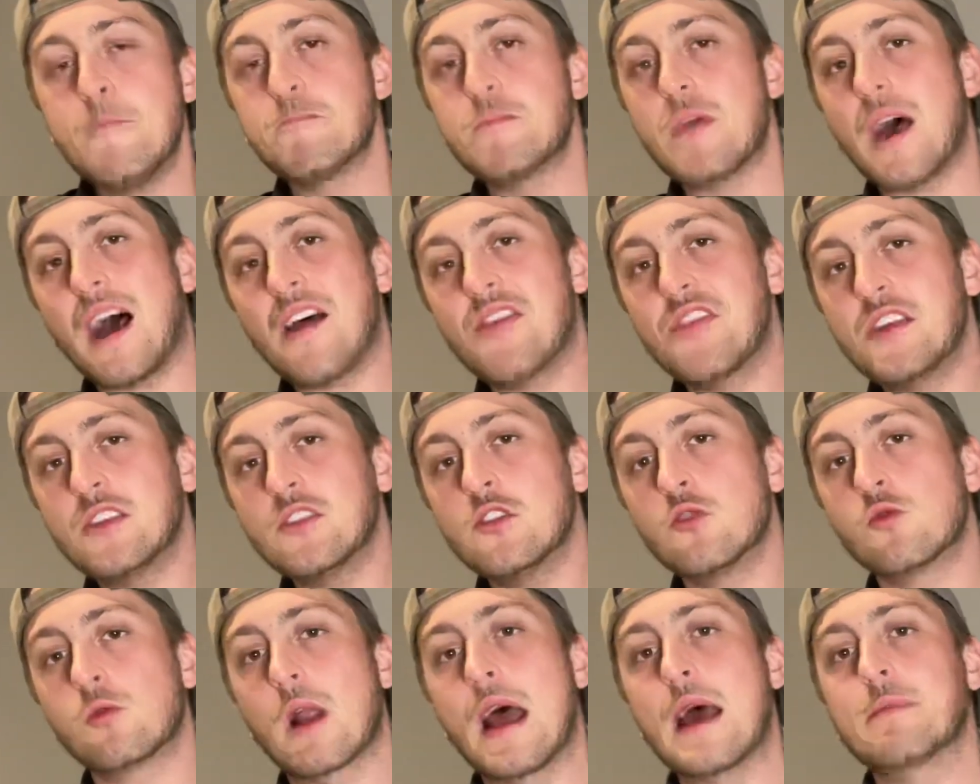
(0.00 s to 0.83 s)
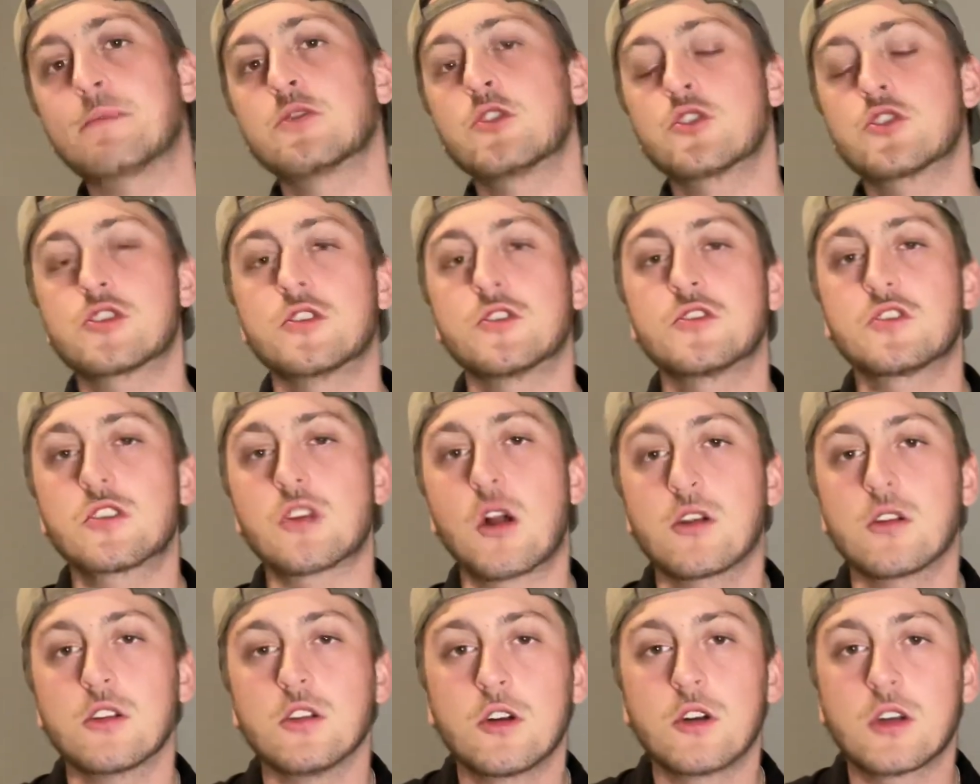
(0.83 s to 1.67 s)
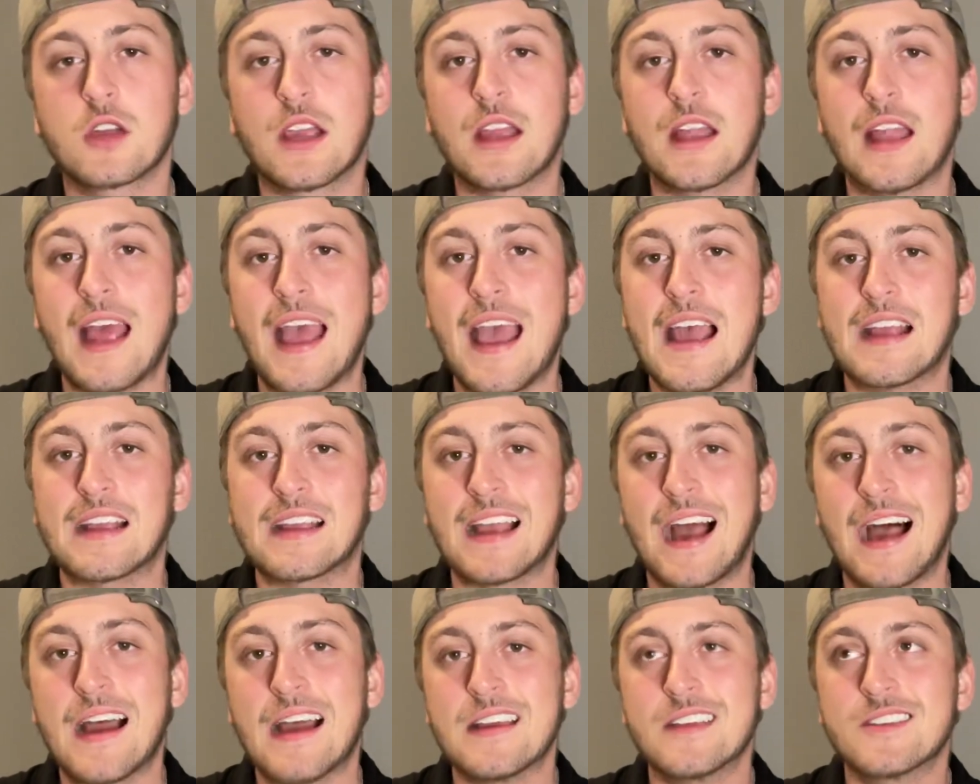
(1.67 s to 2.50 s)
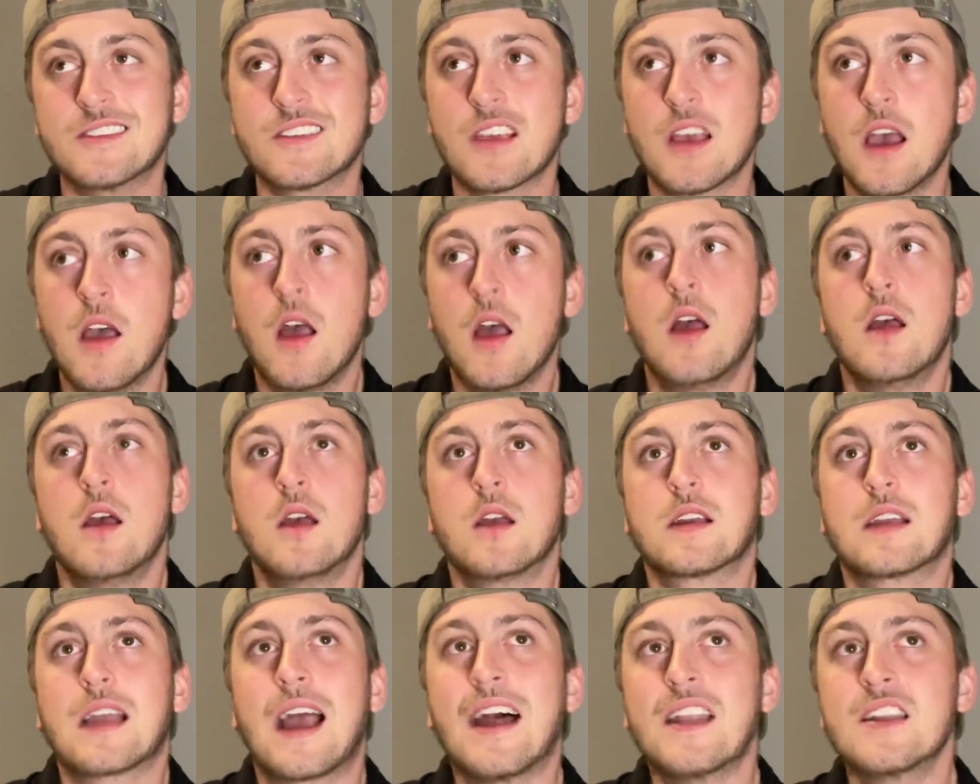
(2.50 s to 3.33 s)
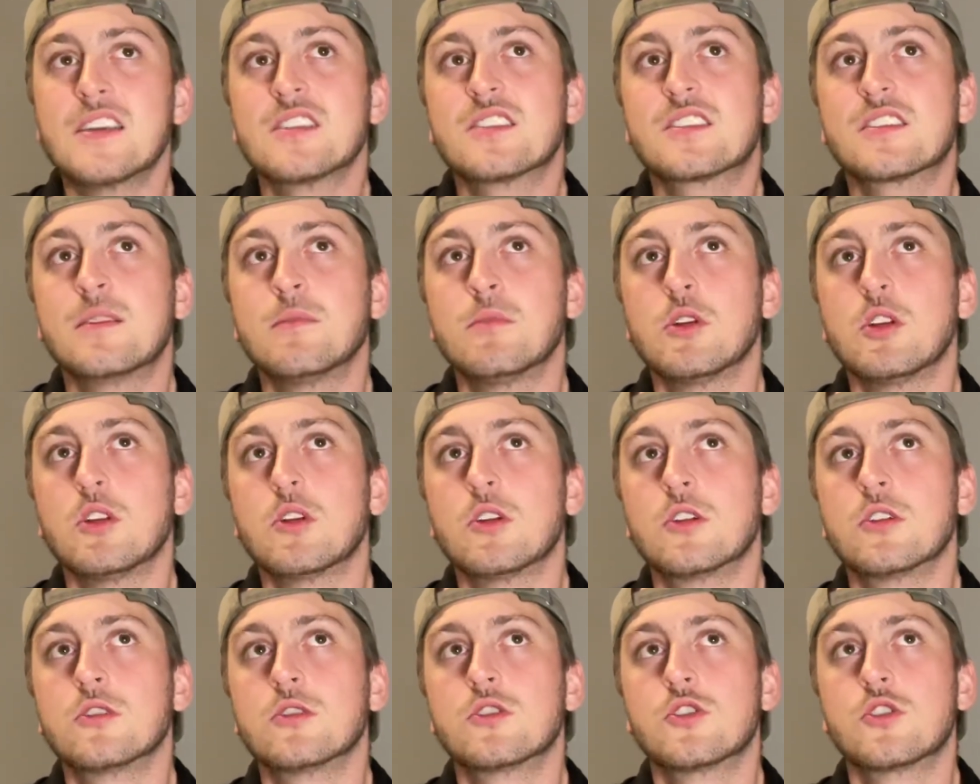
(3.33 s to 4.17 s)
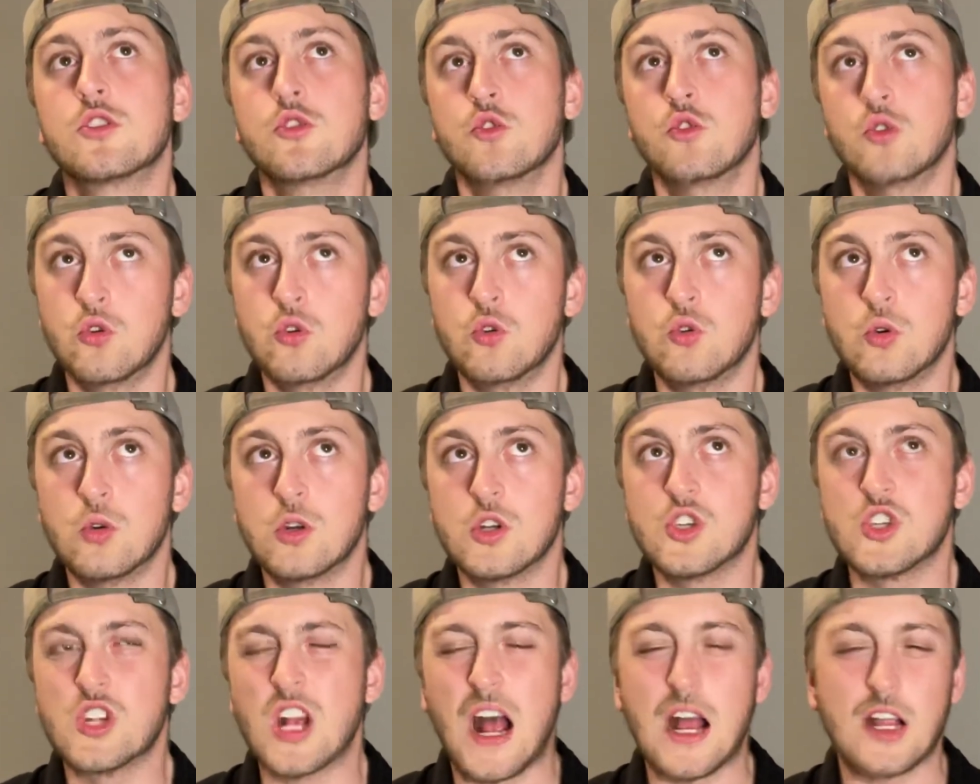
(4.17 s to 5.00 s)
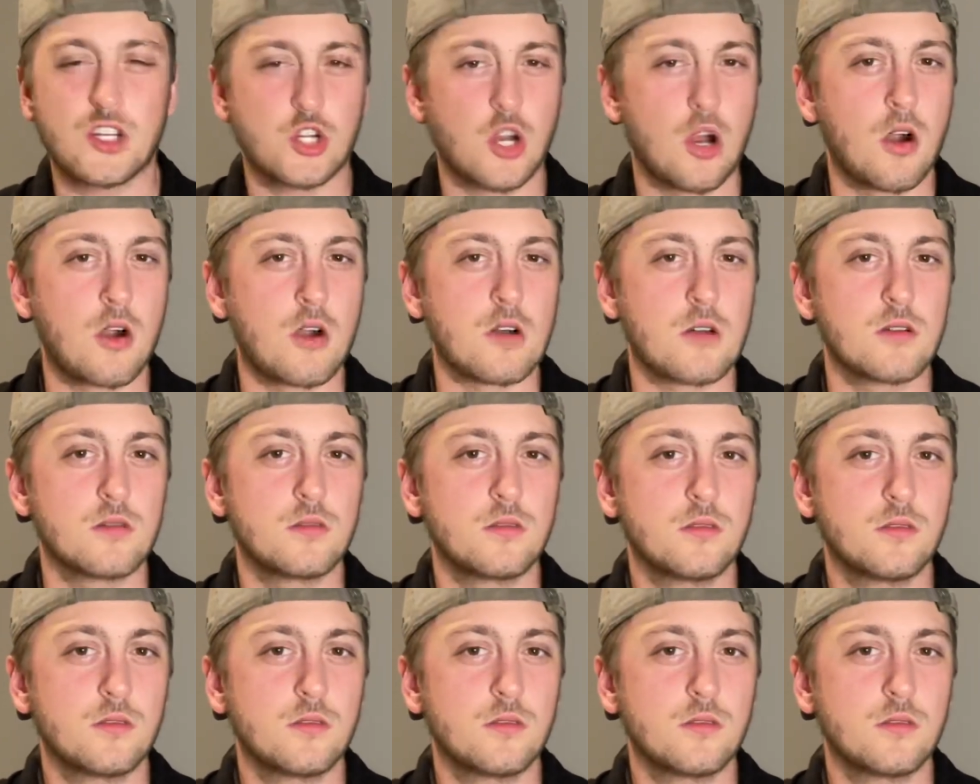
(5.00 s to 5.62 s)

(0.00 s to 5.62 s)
I think the Raptors should start looking at guys kind of similar to Josh Hart.